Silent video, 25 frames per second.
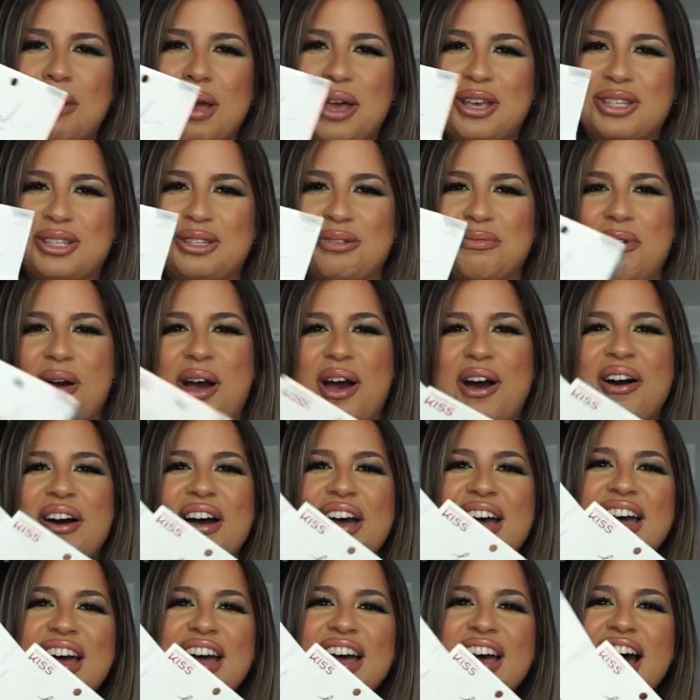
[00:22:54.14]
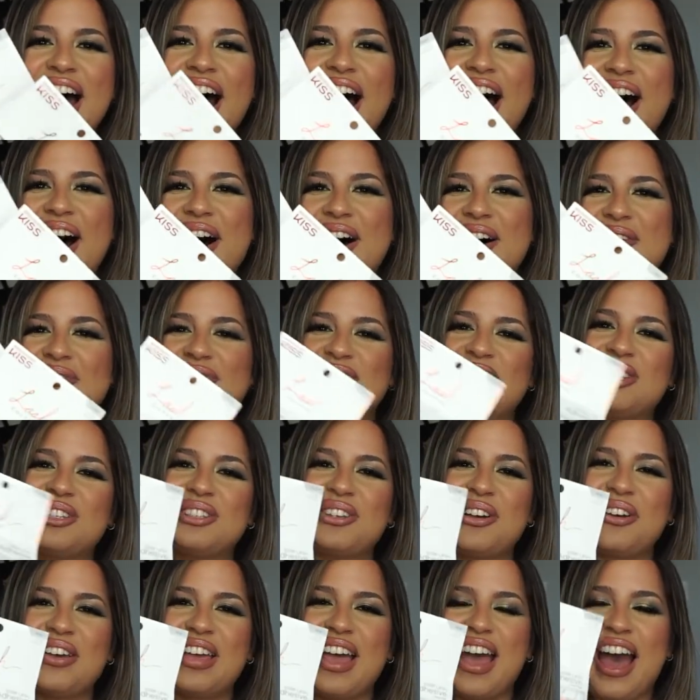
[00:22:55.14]
as well. Um,
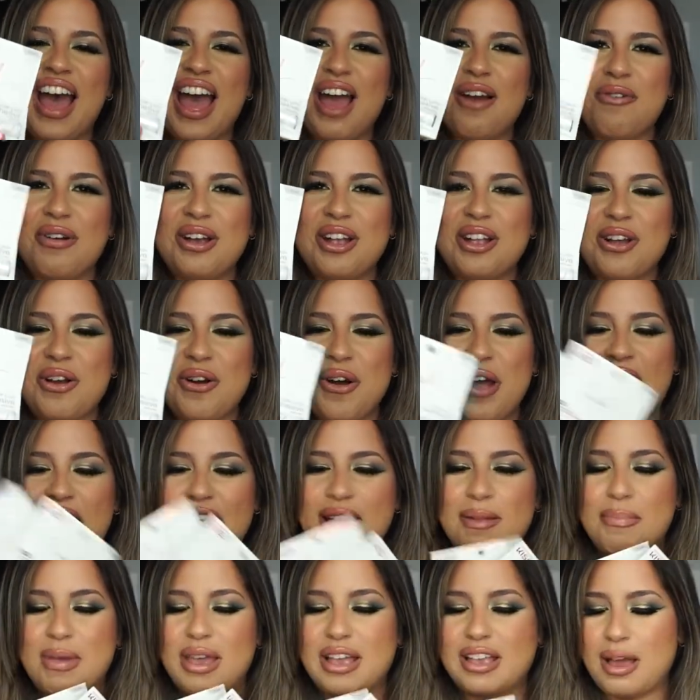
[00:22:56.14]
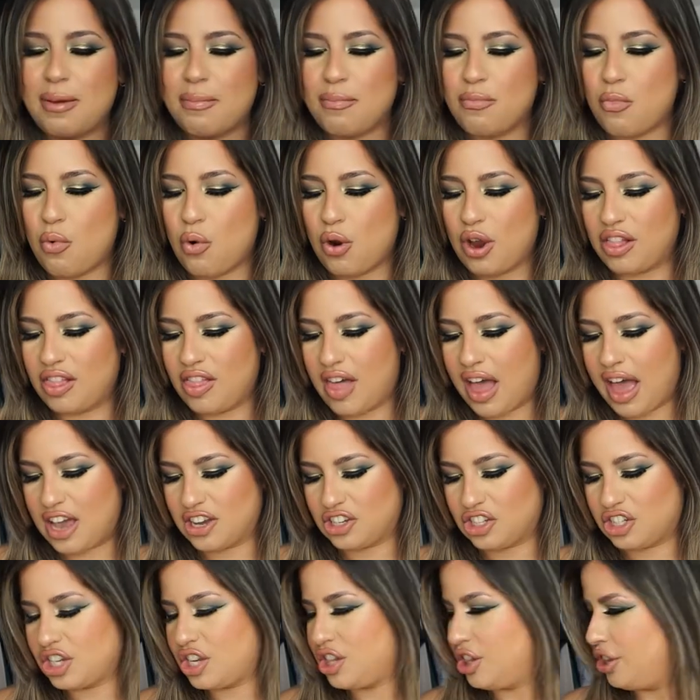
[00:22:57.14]
so yeah, I wanted to go ahead and pick up more
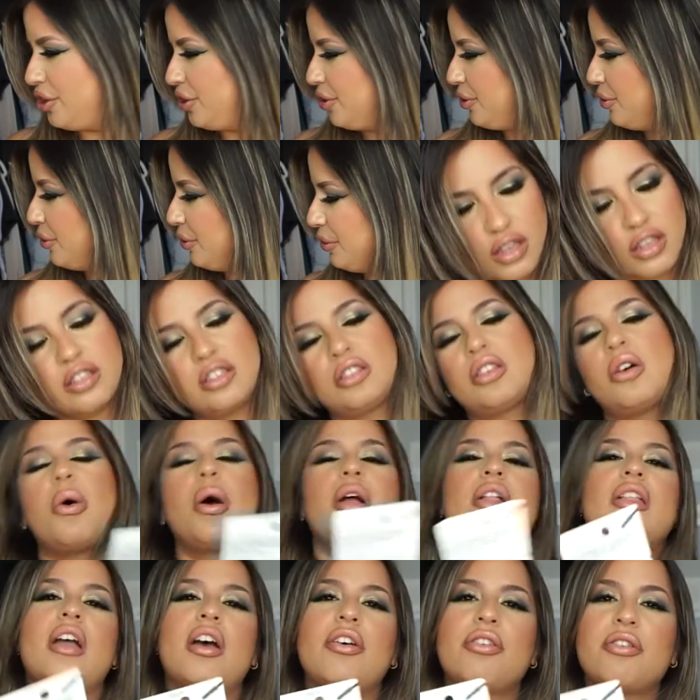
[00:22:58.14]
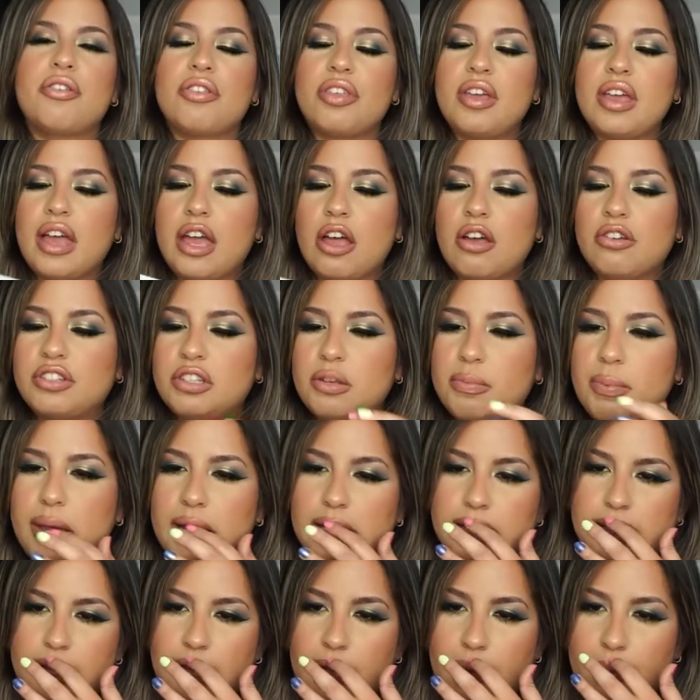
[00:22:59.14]
lash glue. So another thing I also
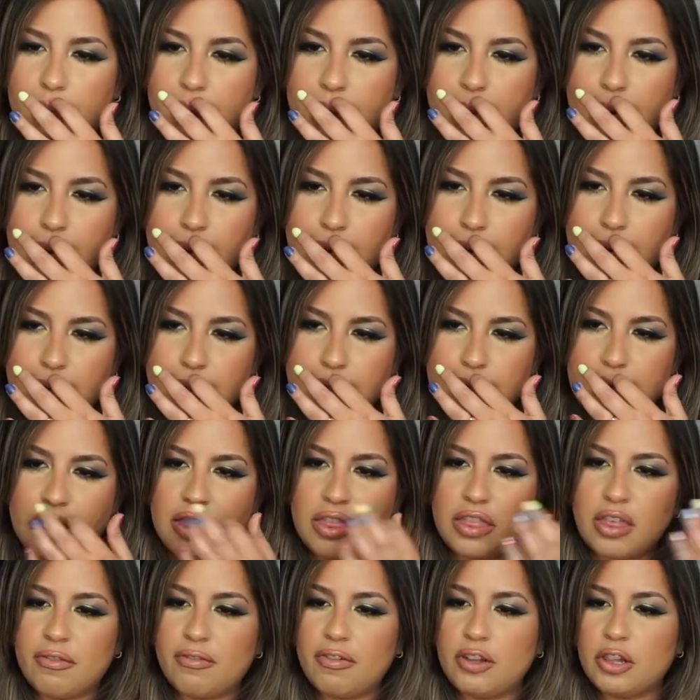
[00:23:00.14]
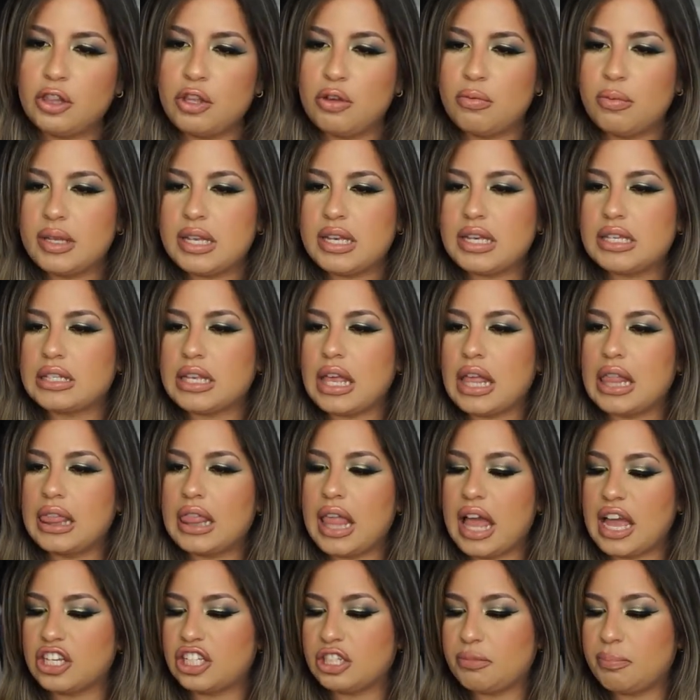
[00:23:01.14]
picked up is the Voluminous
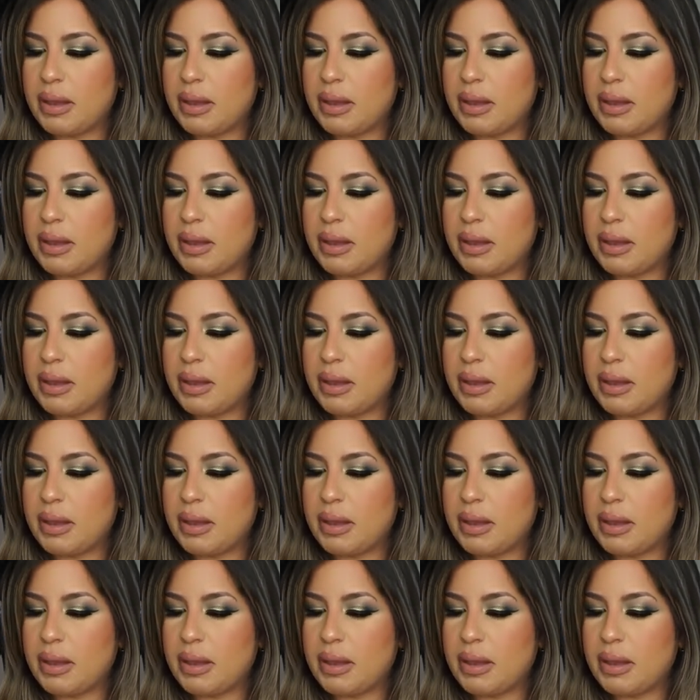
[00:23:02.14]
Lash